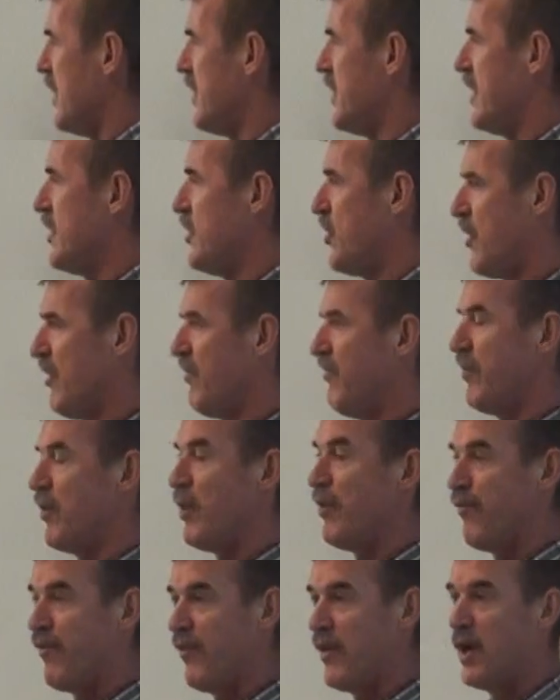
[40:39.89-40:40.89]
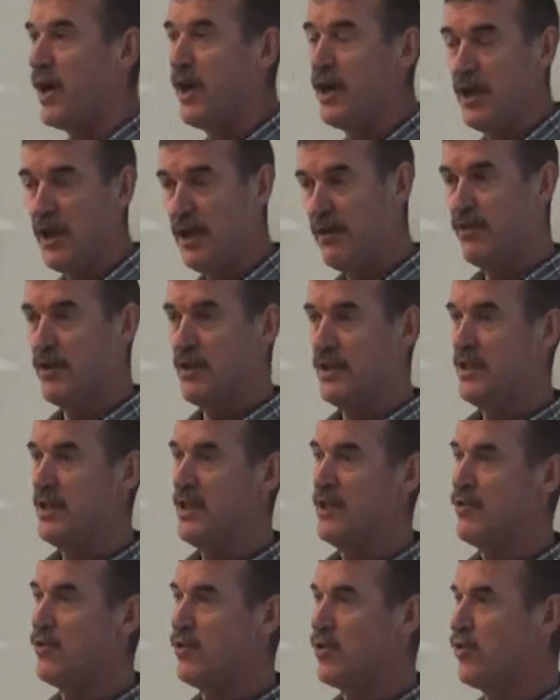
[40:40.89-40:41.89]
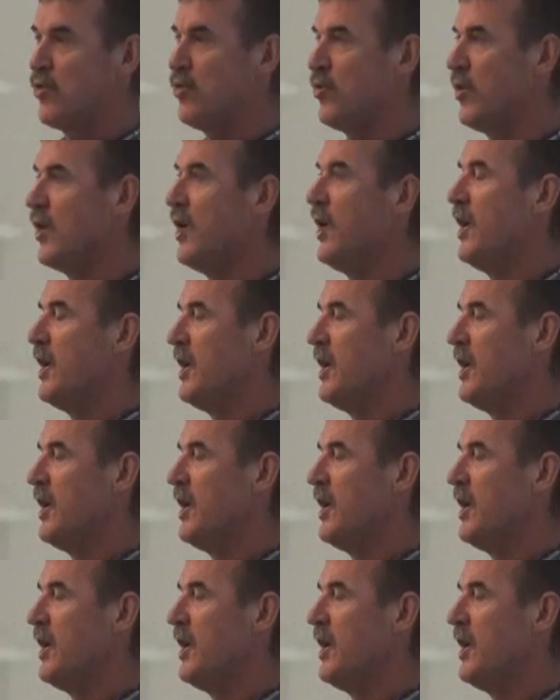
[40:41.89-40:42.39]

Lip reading: and then you can verify if the signature